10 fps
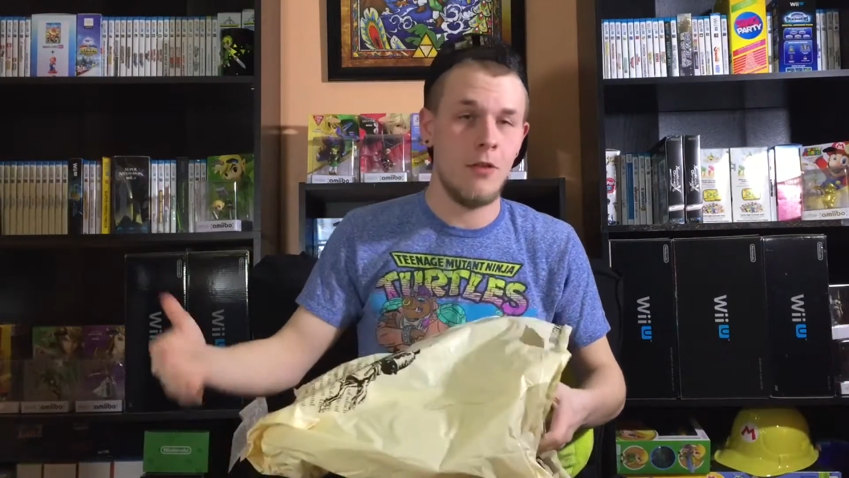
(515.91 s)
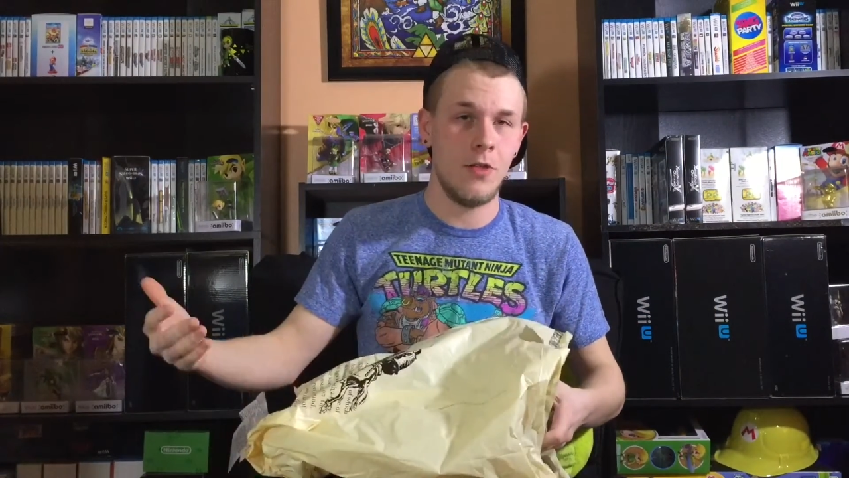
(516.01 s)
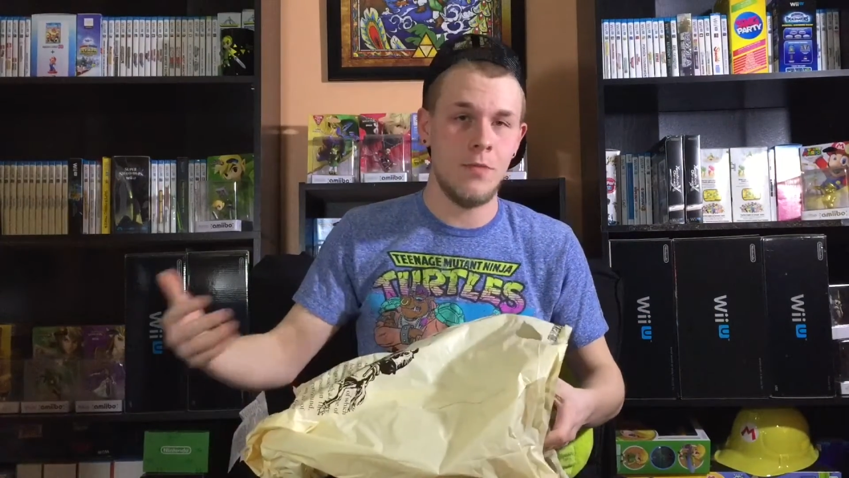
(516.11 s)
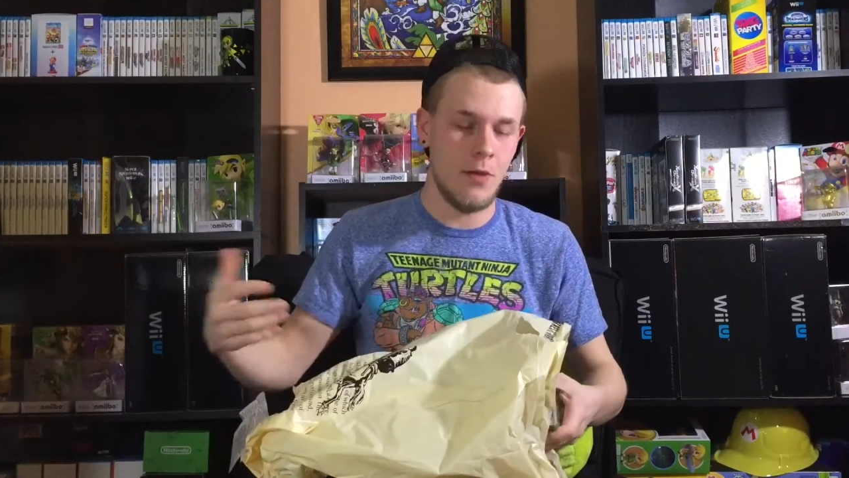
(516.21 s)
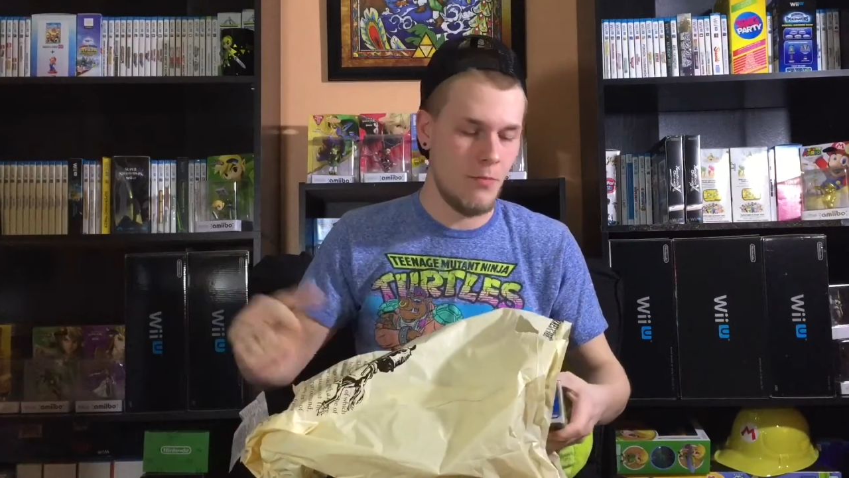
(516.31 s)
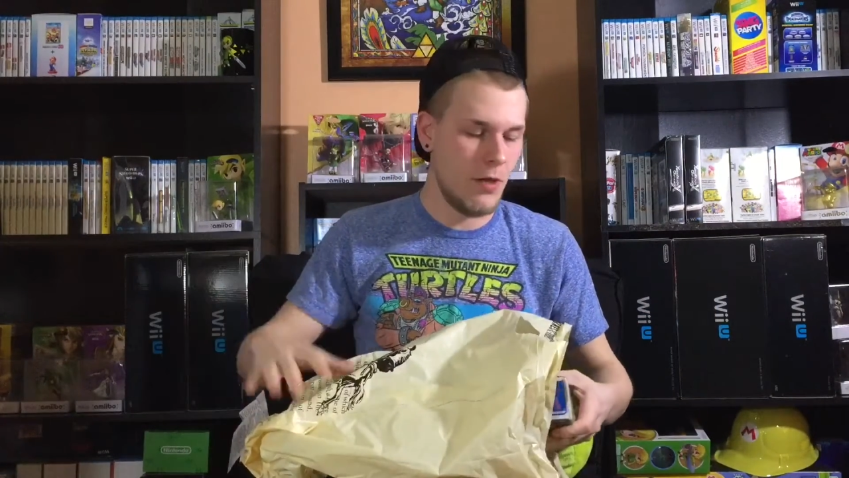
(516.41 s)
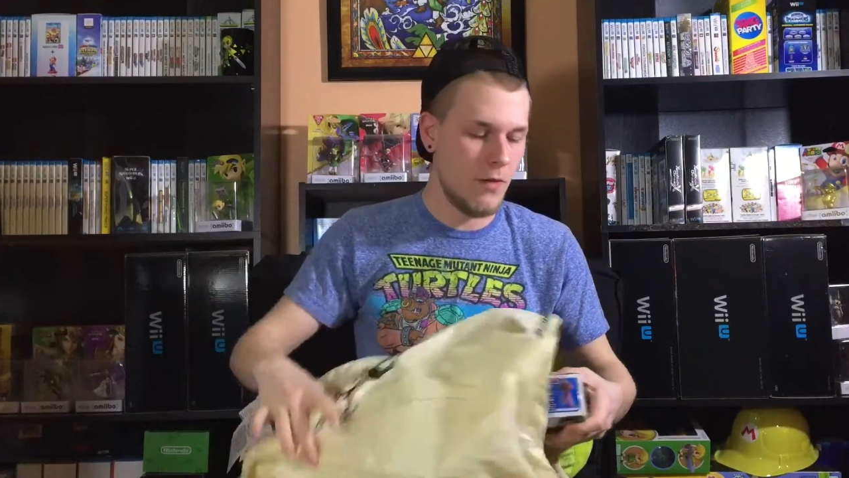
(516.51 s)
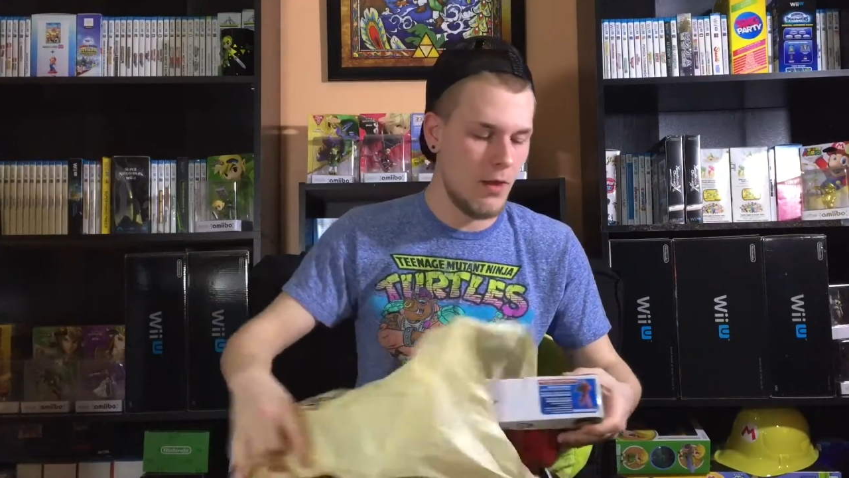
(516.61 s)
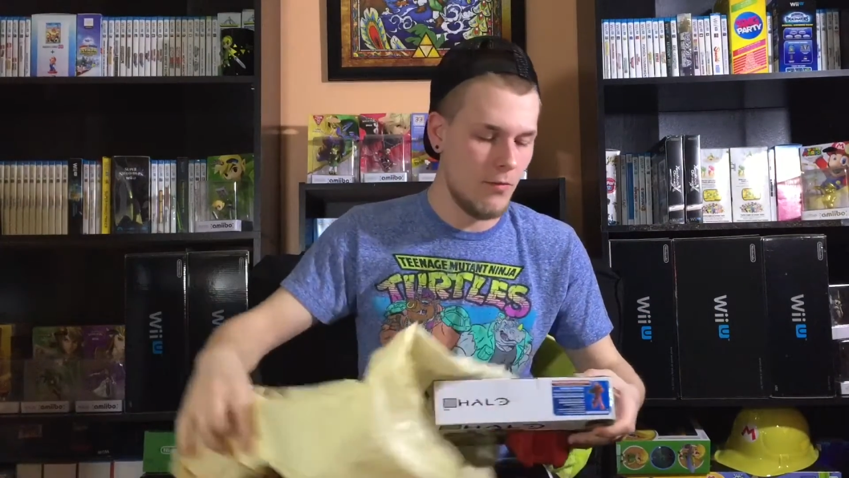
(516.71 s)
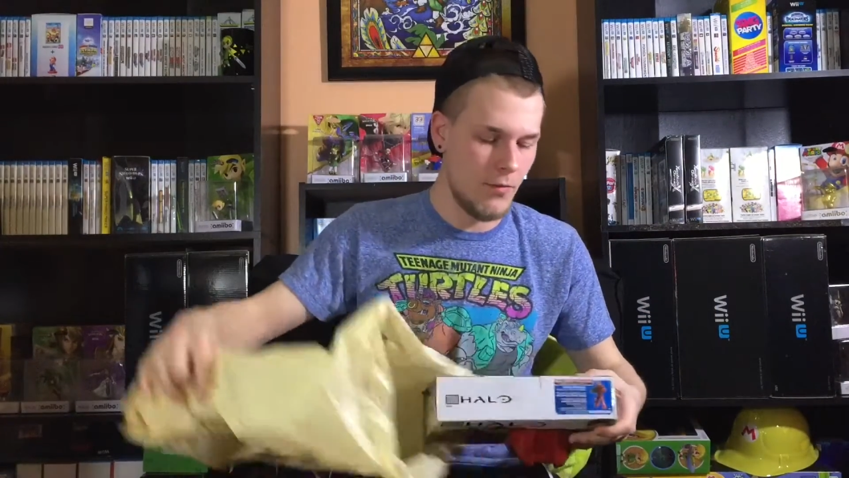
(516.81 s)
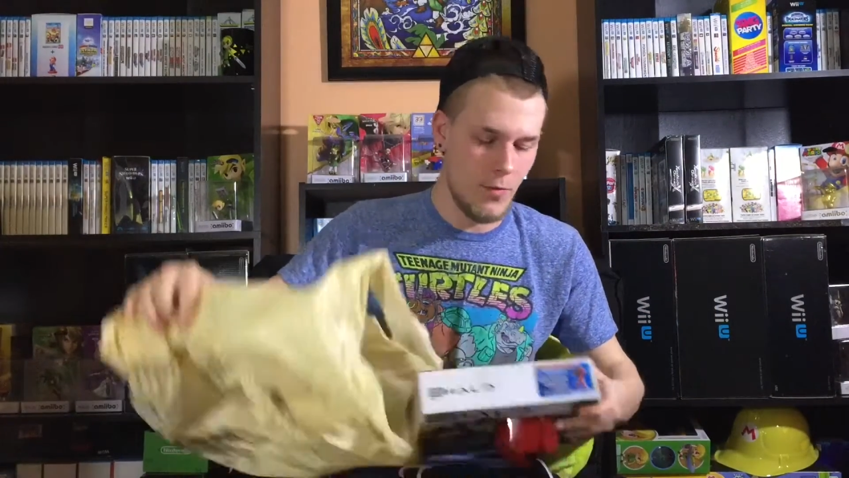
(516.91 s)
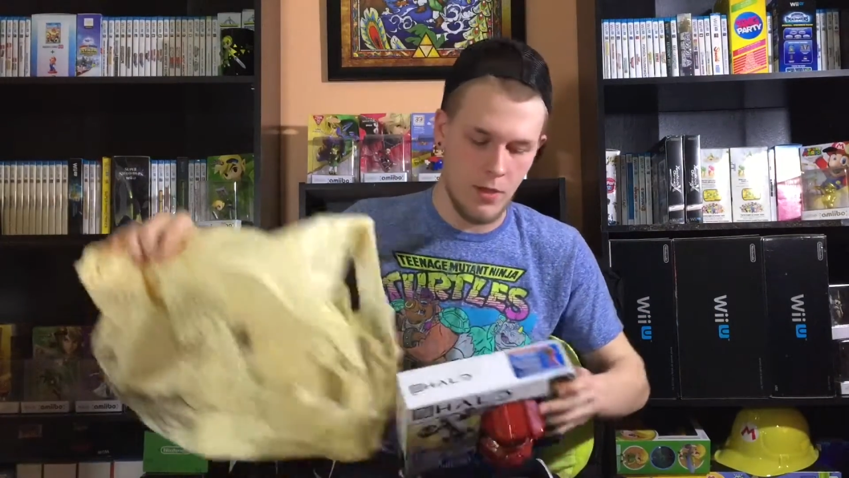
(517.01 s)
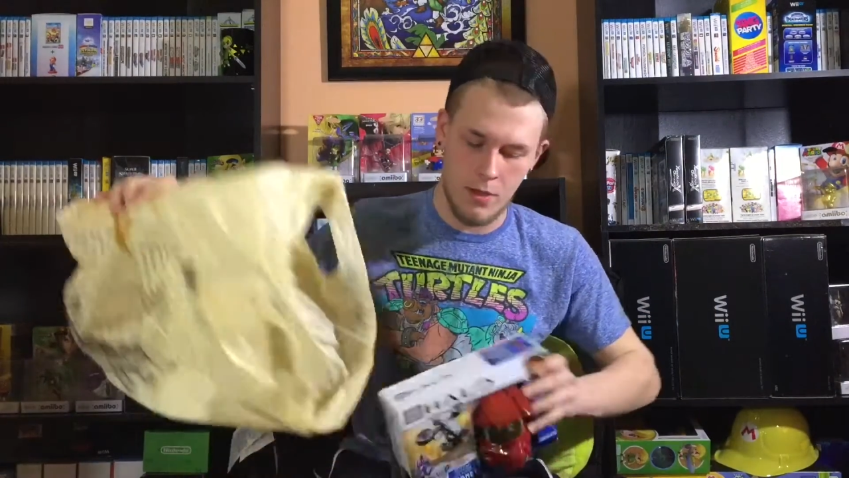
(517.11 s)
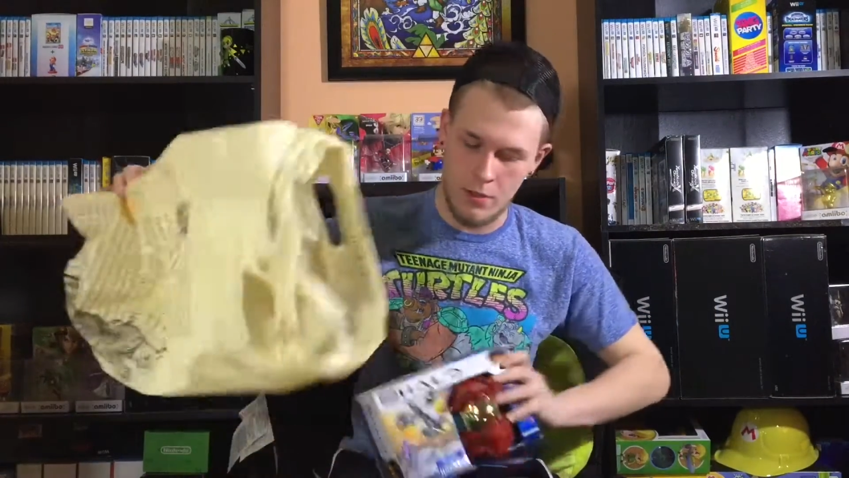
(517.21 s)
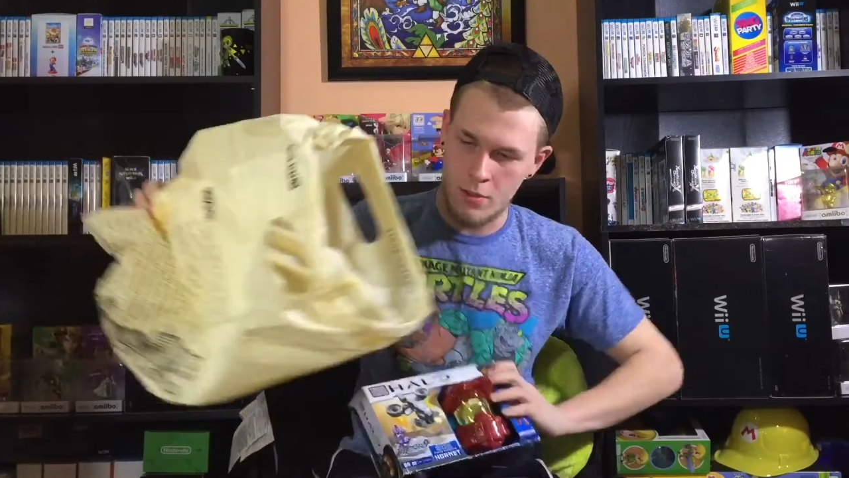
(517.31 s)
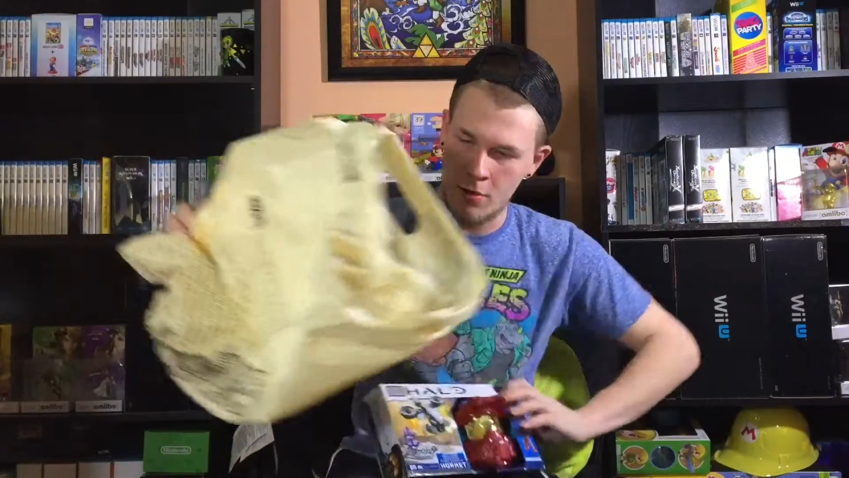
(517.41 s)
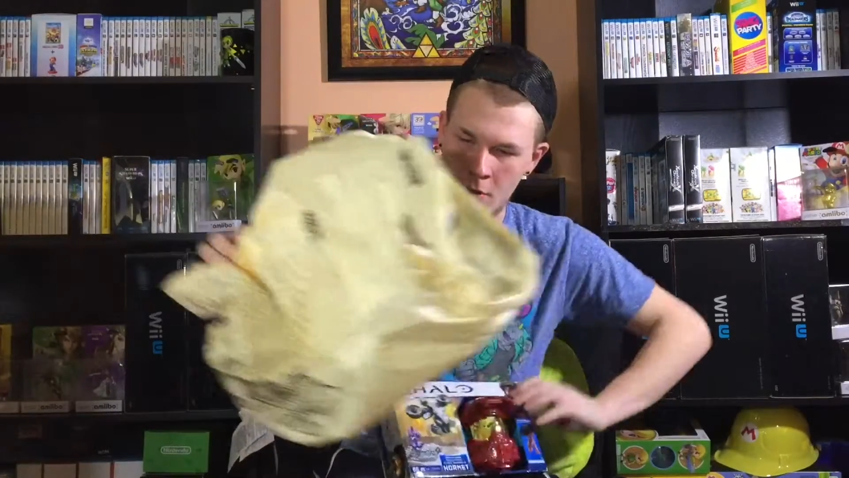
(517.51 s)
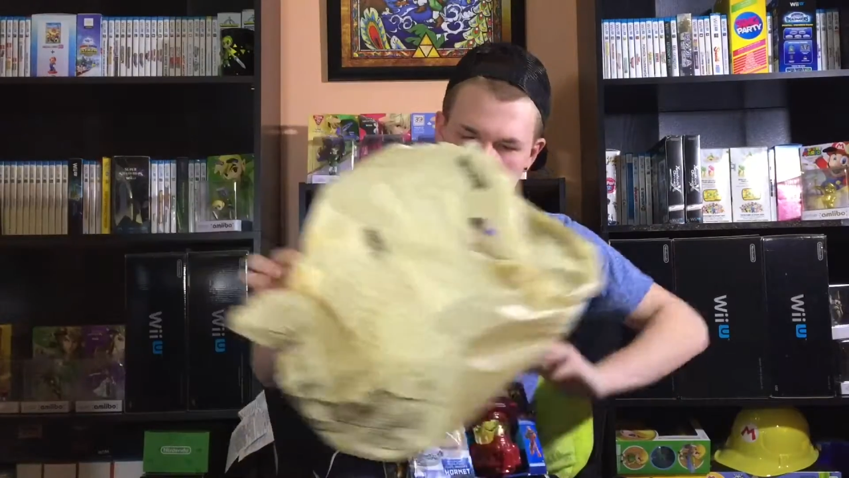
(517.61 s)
has been a big thing with me lately.